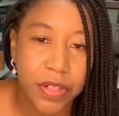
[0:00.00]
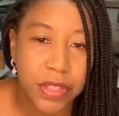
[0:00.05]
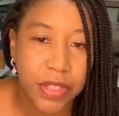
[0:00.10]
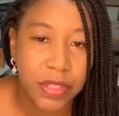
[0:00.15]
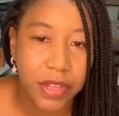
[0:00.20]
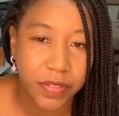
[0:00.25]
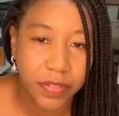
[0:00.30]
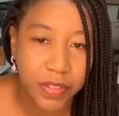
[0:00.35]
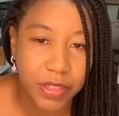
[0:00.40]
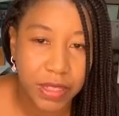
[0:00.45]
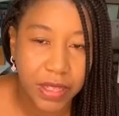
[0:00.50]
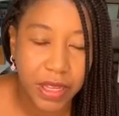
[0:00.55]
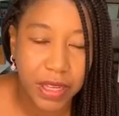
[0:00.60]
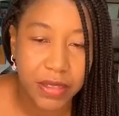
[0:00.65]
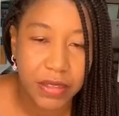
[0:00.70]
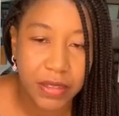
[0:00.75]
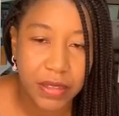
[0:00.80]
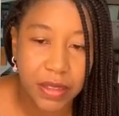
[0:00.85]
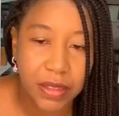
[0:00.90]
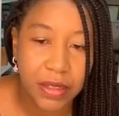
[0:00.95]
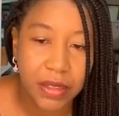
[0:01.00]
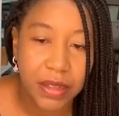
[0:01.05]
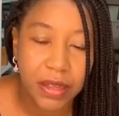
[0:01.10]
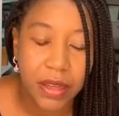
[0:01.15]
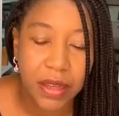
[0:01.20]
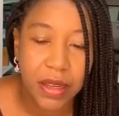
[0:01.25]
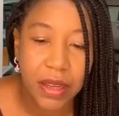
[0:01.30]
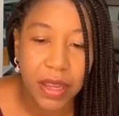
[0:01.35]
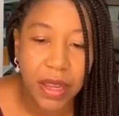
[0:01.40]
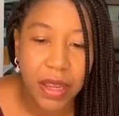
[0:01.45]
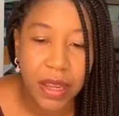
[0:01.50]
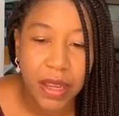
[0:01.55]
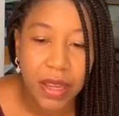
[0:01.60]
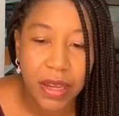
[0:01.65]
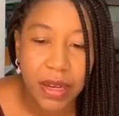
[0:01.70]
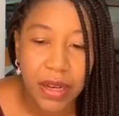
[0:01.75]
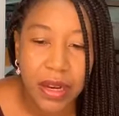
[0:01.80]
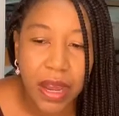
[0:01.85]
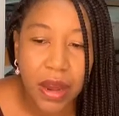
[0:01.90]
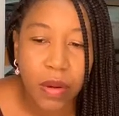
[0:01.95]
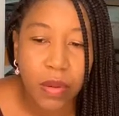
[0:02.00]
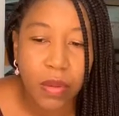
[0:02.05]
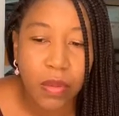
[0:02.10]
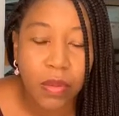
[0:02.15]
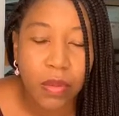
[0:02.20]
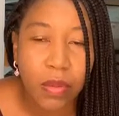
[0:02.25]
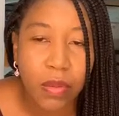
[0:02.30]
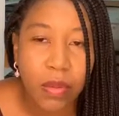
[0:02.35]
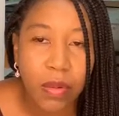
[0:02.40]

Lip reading: cervical cancer. Now,